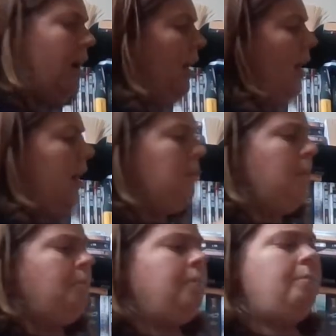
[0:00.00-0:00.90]

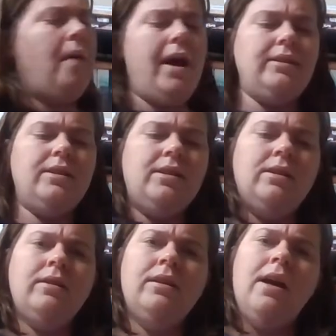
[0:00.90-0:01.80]
Um,
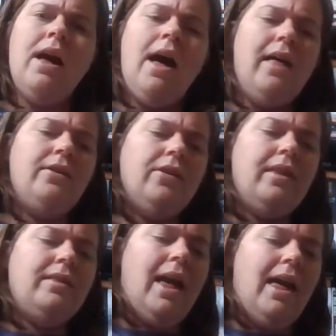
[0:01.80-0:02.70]
but other
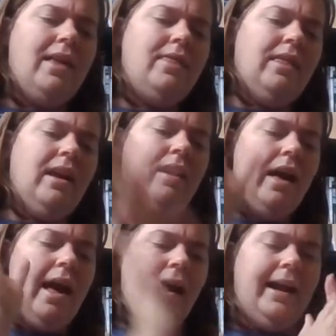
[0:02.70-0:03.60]
than that, I think
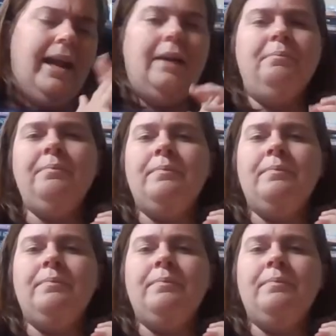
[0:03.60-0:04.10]
I